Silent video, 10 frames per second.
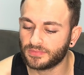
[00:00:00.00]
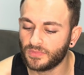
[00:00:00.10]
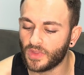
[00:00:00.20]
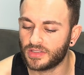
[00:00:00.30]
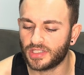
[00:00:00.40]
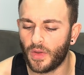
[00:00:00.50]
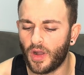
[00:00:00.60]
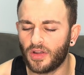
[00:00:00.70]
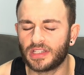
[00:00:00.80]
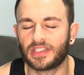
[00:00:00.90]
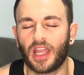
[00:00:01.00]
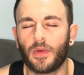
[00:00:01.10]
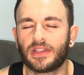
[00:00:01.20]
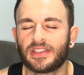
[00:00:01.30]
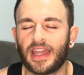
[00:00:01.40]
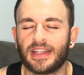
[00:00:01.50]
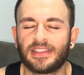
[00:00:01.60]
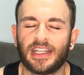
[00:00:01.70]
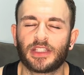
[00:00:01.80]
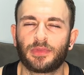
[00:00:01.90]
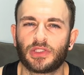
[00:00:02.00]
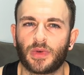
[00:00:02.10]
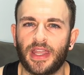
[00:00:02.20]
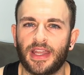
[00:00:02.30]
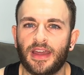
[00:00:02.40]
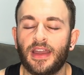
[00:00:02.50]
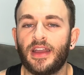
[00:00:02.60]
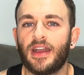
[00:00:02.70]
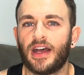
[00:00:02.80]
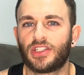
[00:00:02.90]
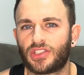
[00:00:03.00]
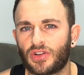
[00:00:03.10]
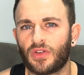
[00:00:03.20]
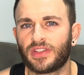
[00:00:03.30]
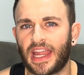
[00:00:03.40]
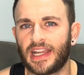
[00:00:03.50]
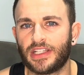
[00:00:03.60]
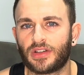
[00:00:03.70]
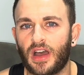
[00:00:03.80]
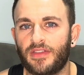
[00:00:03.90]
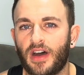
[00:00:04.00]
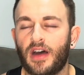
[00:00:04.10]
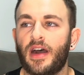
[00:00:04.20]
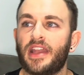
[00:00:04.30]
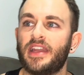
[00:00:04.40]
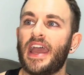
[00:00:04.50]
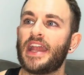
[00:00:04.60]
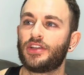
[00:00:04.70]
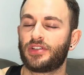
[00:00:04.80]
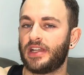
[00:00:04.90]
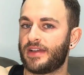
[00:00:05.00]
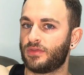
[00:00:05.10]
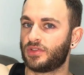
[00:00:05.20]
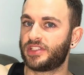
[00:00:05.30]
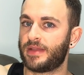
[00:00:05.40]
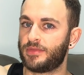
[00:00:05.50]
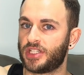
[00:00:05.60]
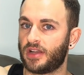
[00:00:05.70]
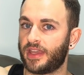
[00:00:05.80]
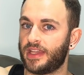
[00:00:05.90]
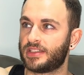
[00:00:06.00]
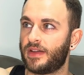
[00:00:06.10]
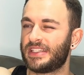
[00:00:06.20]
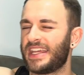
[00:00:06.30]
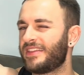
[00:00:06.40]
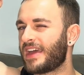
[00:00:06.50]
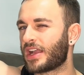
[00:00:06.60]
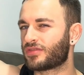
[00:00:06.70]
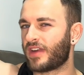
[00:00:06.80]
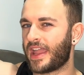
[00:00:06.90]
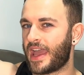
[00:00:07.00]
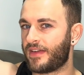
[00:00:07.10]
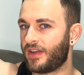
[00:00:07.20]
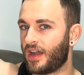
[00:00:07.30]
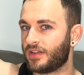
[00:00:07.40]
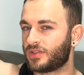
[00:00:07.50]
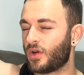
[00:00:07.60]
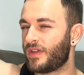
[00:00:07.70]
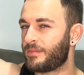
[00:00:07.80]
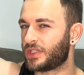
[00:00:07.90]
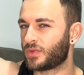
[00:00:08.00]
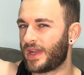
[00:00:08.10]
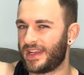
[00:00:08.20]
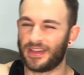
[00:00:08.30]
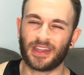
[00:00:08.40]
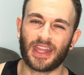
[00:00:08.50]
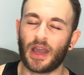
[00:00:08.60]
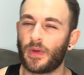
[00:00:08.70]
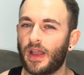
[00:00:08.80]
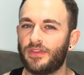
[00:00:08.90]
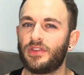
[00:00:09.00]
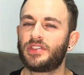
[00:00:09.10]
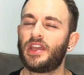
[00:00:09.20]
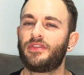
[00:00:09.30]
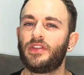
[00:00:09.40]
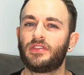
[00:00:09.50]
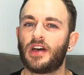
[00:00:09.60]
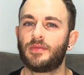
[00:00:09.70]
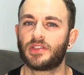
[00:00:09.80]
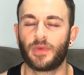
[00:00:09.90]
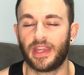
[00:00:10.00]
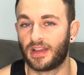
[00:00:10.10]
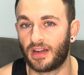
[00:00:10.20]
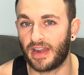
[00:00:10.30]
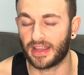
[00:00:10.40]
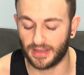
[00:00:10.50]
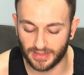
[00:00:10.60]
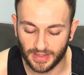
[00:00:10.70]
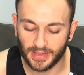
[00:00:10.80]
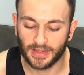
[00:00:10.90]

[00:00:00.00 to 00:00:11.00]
So honestly, I would say it sits between a strong daily driver and an entry-level stim junkie. So it's in that grey area, sort of in between. You could get away with using it a few times a week, I reckon.